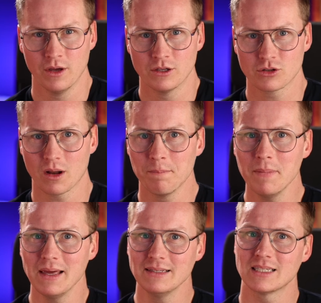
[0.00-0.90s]
So that
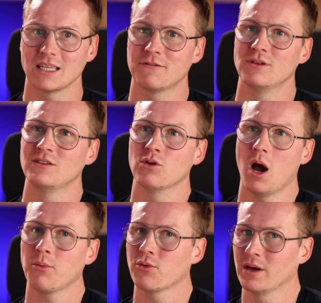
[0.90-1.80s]
means that if you need to
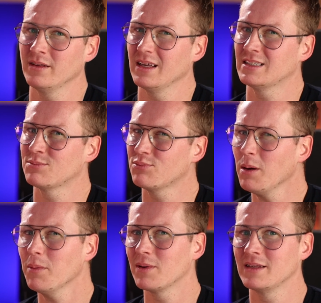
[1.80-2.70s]
upgrade, it's
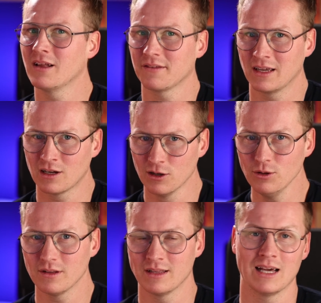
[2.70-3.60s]
probably not
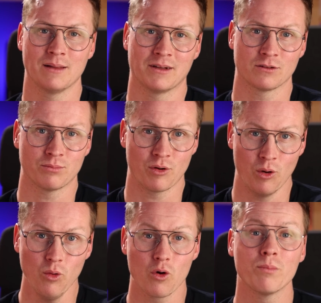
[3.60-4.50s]
included in Elementor
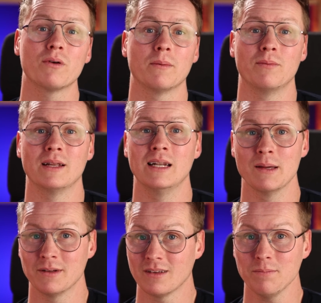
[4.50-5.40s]
Pro or probably
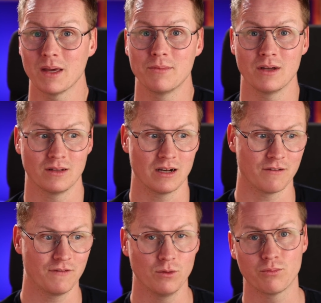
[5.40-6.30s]
limited. Maybe there
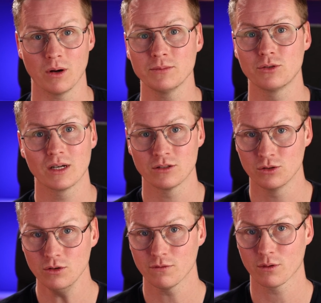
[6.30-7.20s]
are a few prompts you can
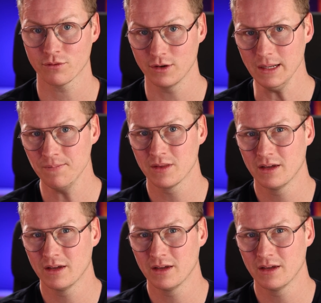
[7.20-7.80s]
do for free.